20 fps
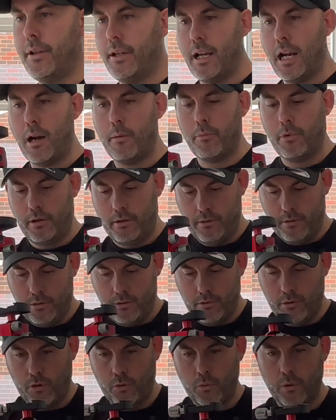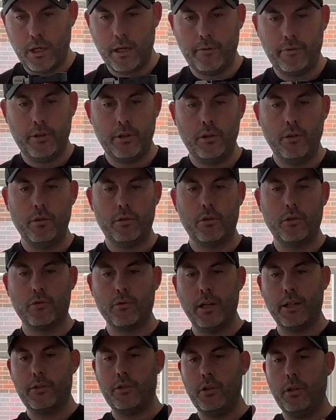the camera or wherever you, the
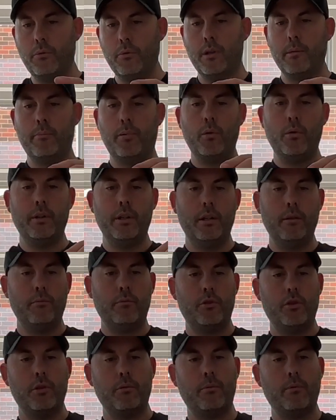direction you want to point in,